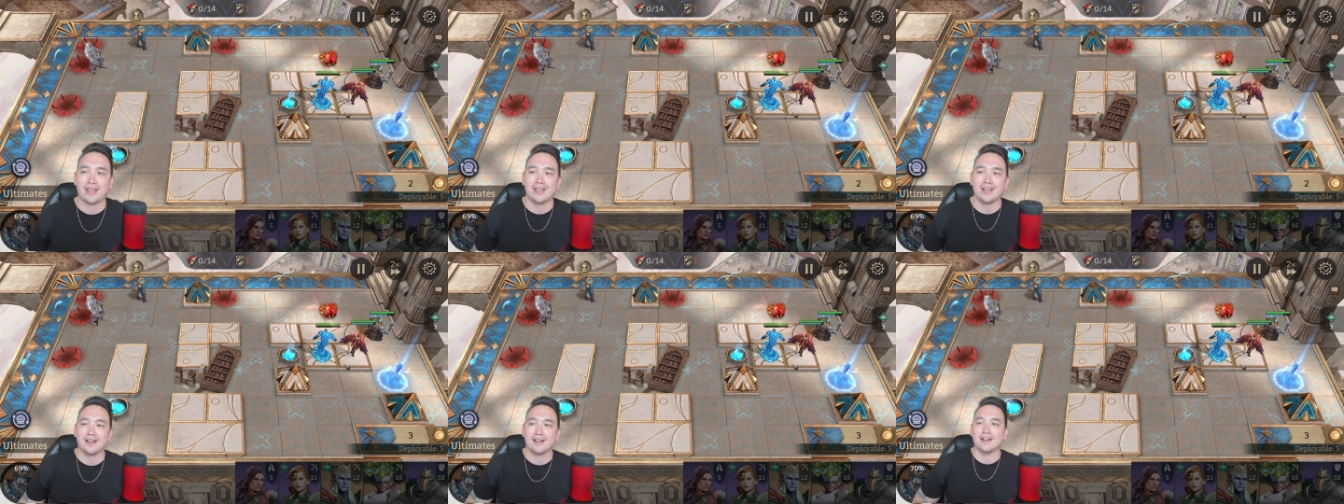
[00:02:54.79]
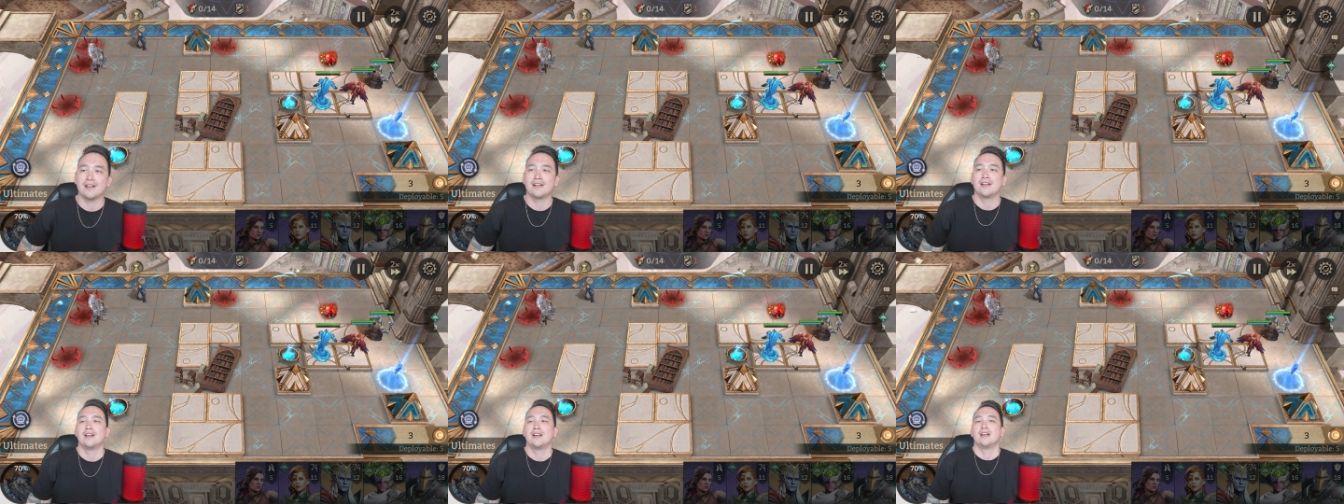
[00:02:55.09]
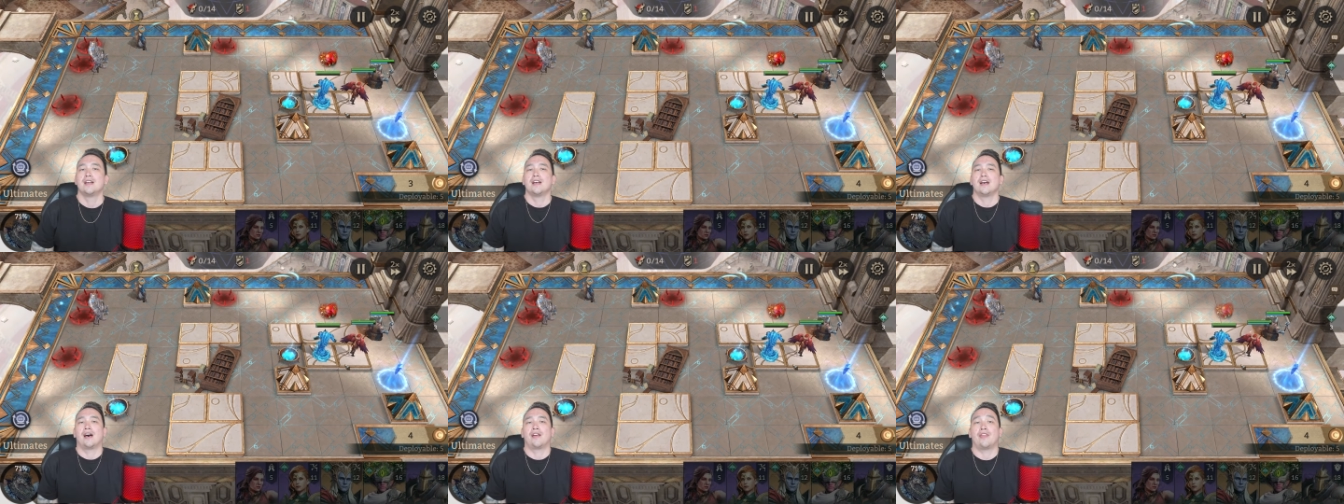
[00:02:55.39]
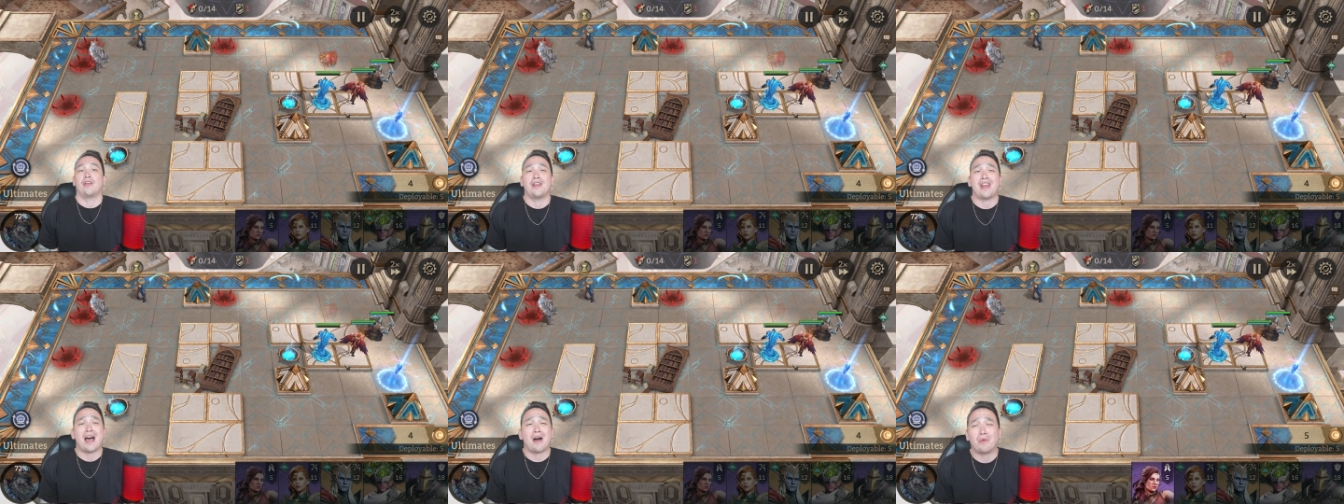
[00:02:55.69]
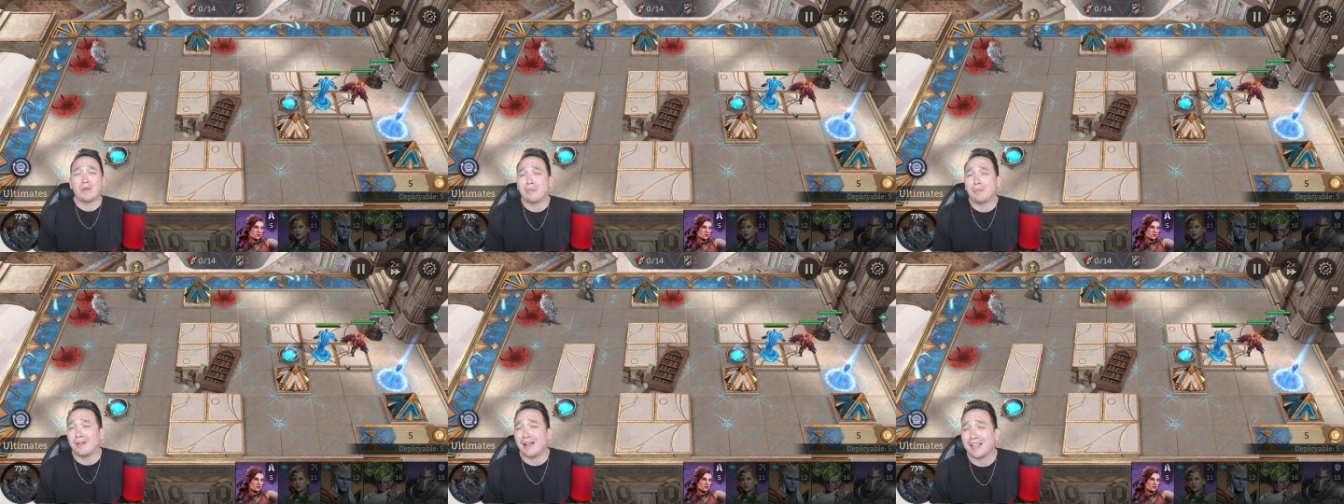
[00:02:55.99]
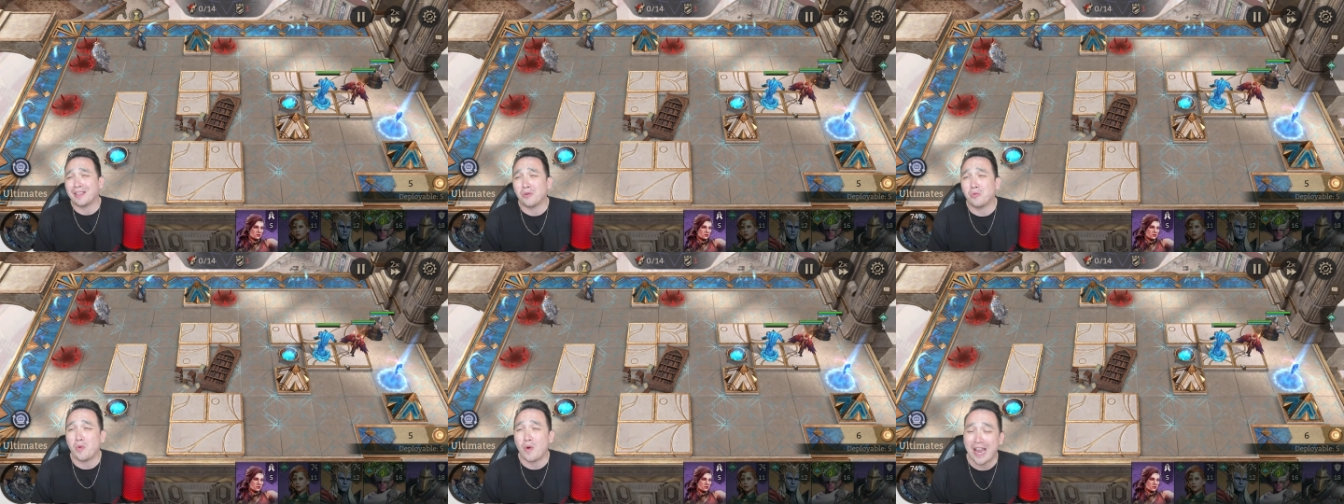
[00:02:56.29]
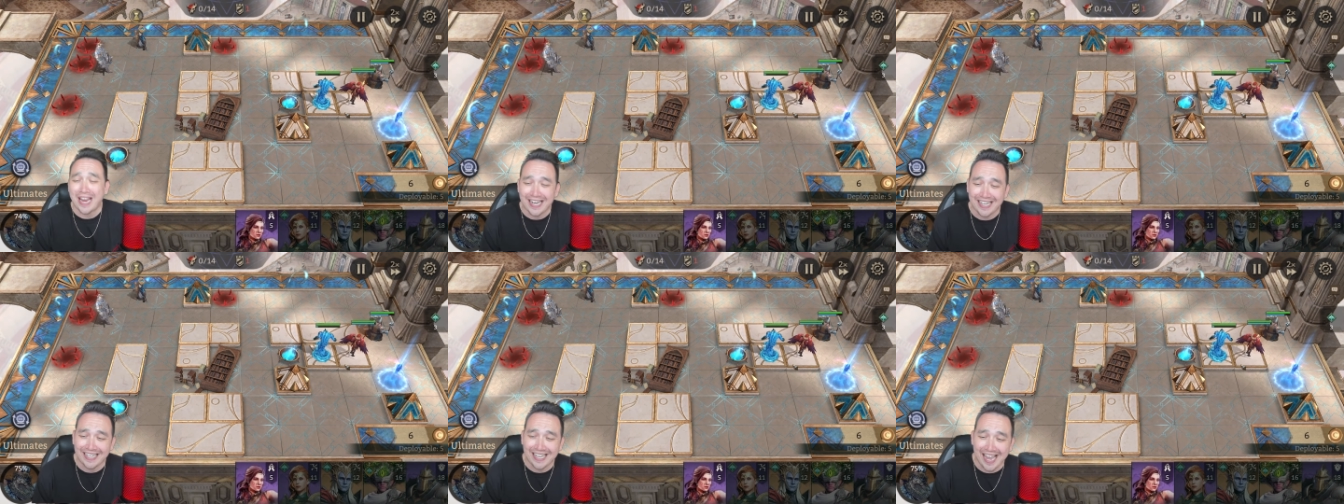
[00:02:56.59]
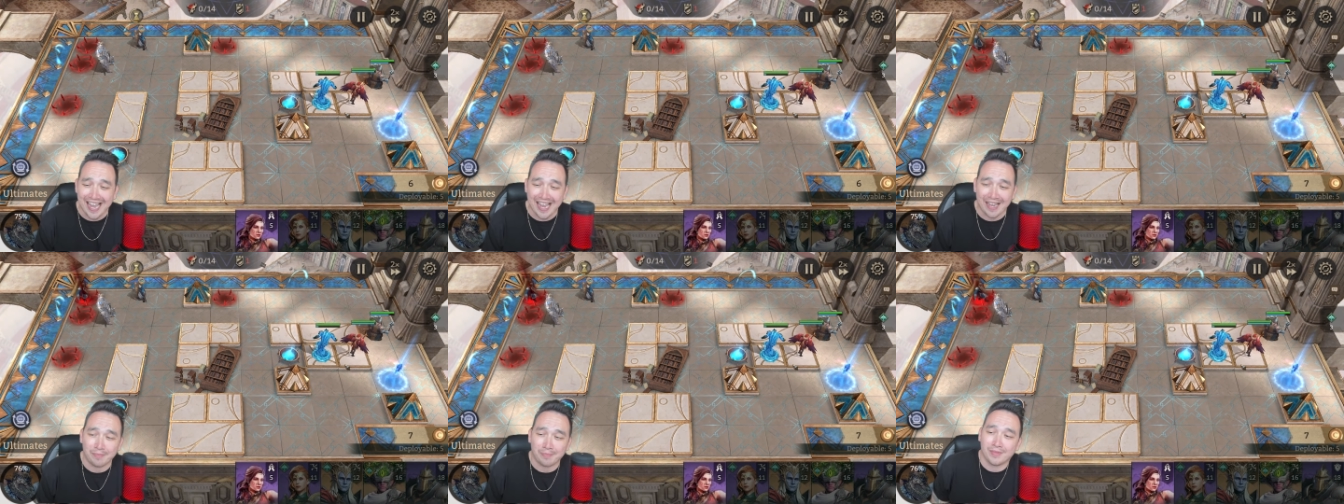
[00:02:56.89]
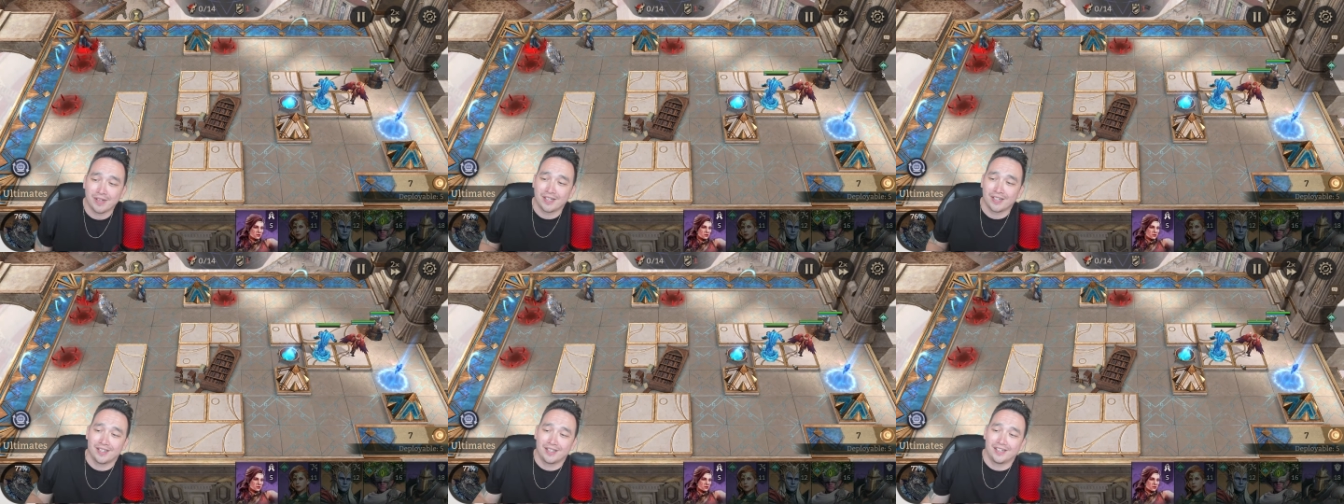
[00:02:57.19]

here. And then now we play the waiting game.